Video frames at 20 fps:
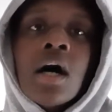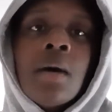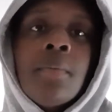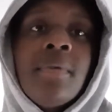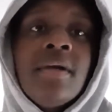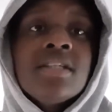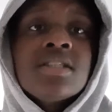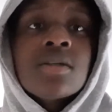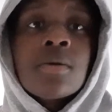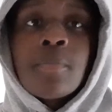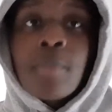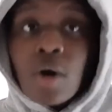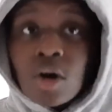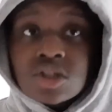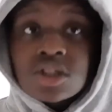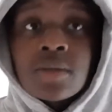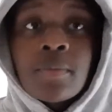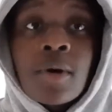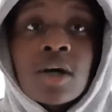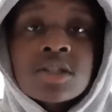He's a
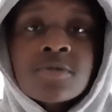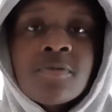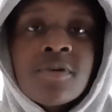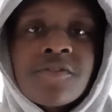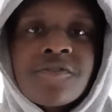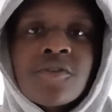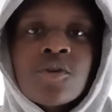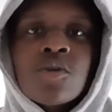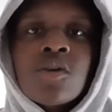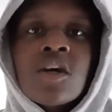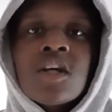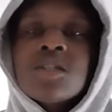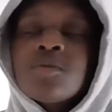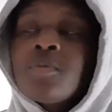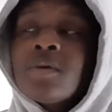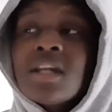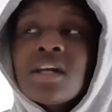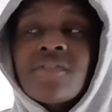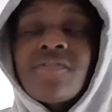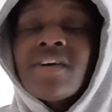box-to-box midfielder. He's
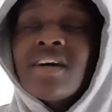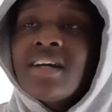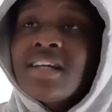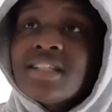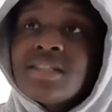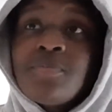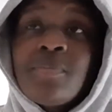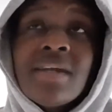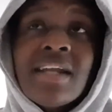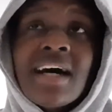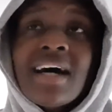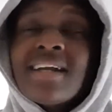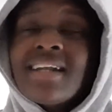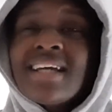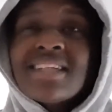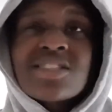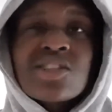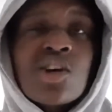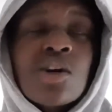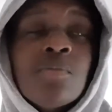been at
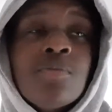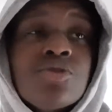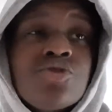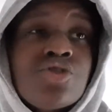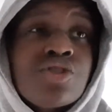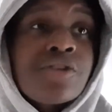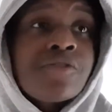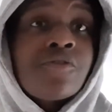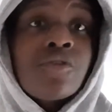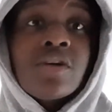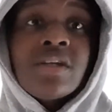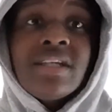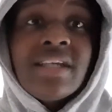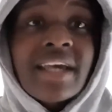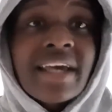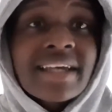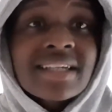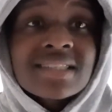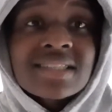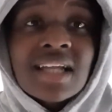Atletico Madrid for
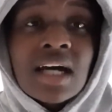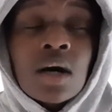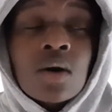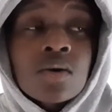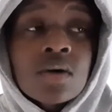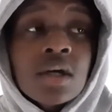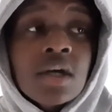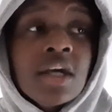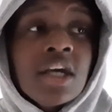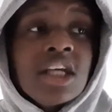years now.